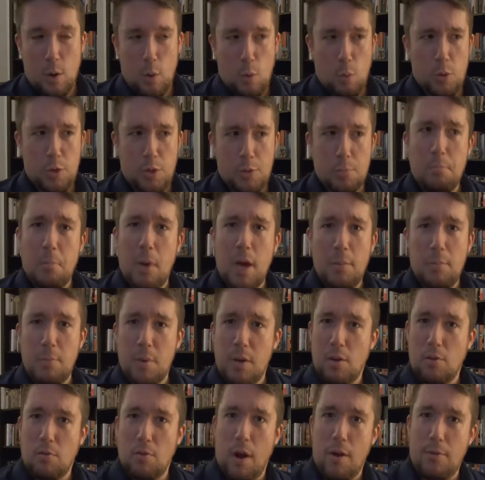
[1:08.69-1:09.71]
which might be
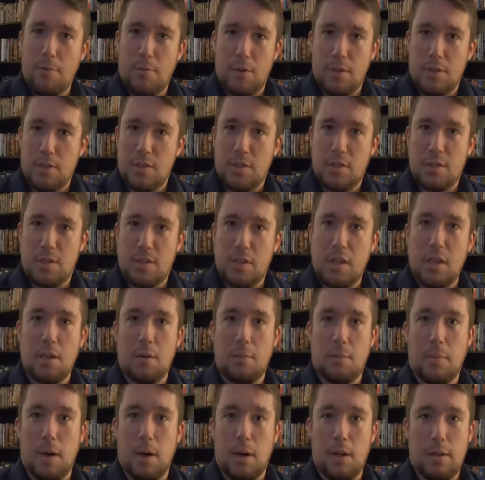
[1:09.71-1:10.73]
a reference to
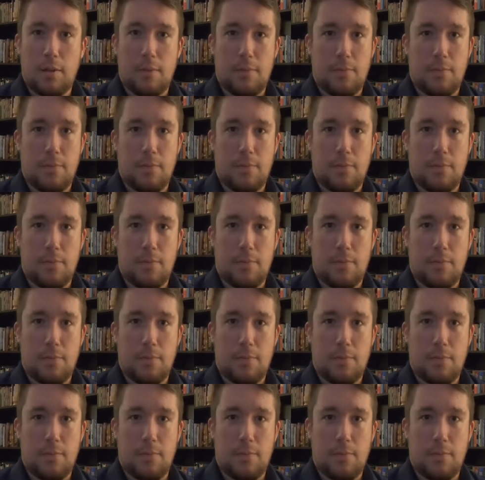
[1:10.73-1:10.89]
Tiamat.